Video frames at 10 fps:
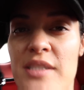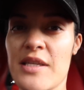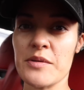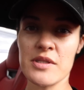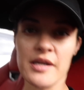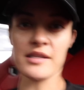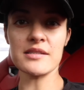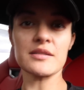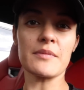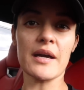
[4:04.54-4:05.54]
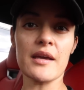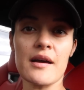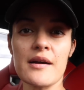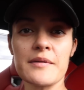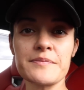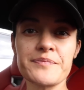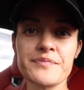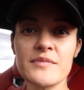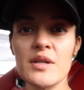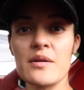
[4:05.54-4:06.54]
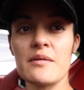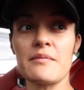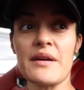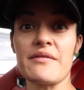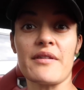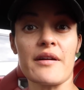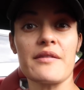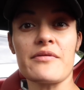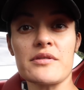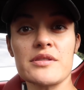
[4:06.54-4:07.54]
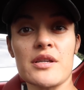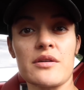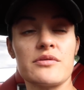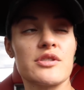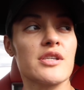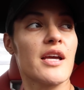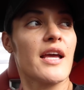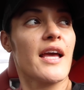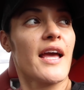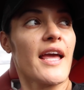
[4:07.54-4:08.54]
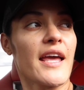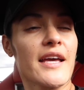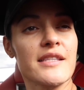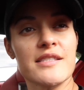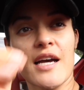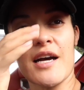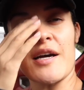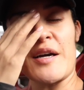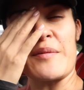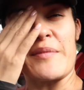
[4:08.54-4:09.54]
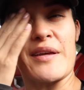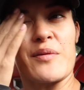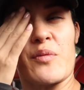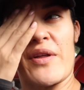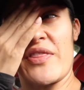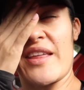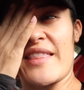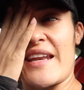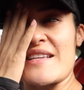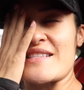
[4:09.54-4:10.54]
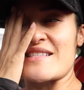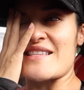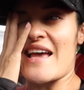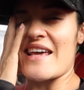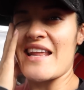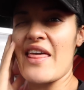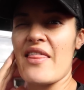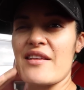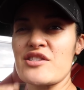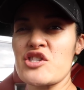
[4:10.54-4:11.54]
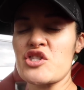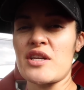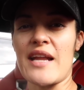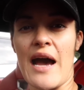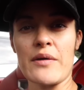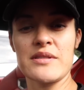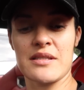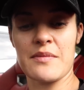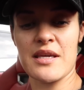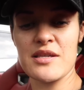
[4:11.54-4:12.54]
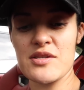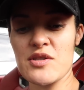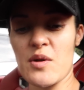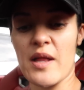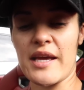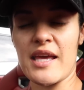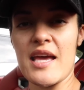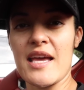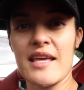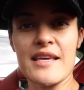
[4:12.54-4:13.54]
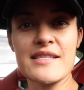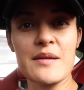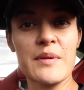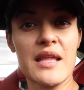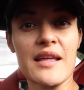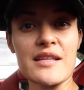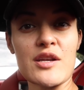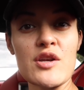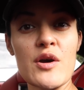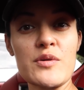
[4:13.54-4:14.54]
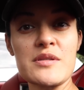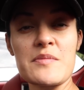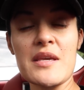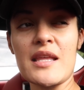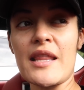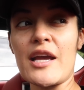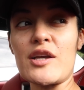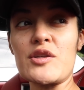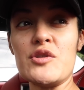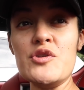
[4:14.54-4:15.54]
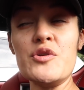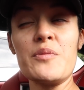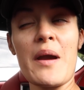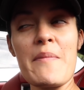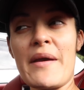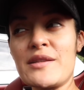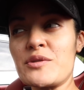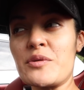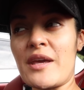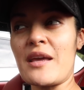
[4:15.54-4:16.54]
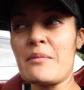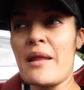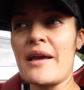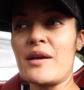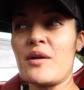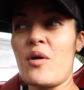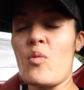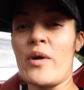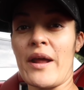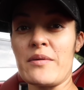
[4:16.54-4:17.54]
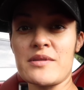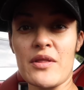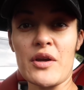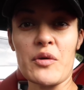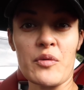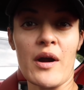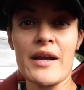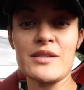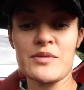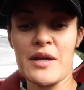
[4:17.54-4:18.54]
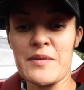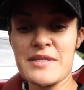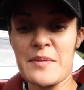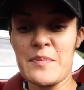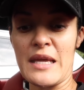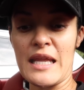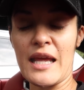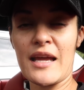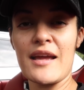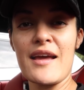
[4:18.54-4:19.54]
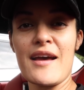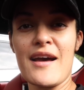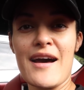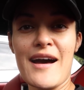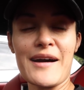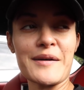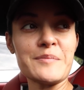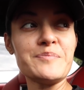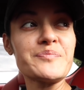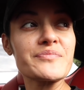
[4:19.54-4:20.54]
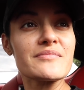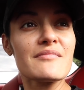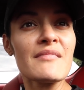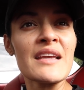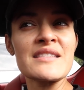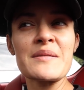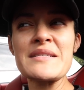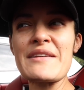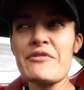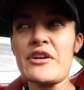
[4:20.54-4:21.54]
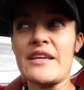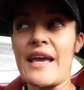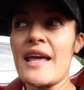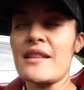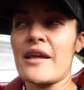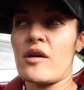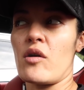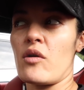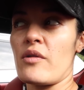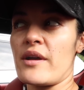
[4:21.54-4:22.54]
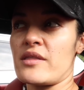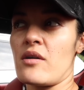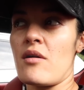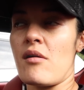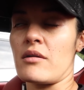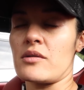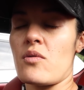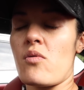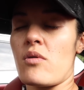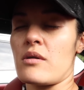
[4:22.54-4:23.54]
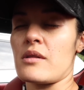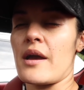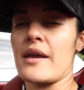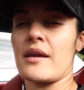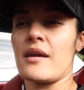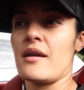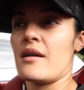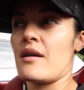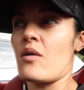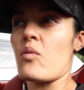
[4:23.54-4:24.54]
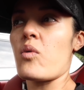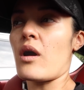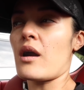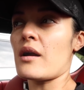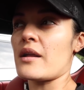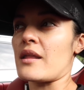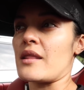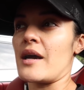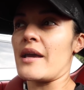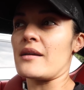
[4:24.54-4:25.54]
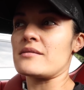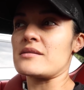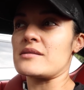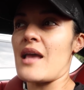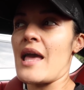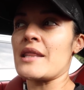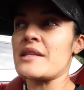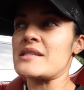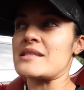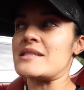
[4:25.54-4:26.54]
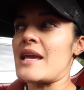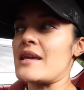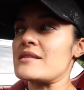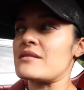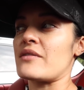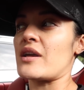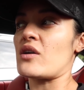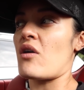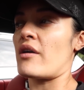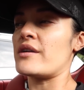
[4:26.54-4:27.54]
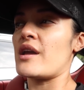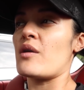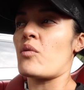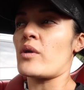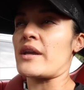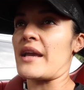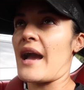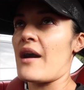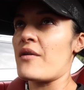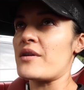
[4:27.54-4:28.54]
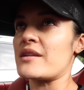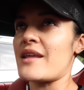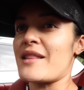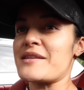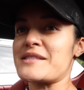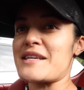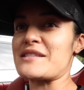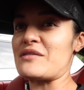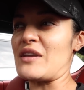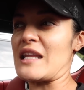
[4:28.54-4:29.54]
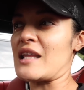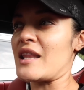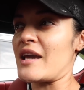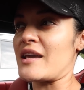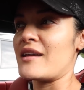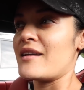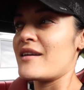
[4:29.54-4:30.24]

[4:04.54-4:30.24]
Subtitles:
you guys, I was talking to my my very first coach, and one thing that he said stood out to me. So like, he's somebody that knows me and like knew my mental game, like when I was on the grind, when I was competing. And sometimes I forget like all like the hardcore like work and like just endless days of like cardio and working out and endless days of eating like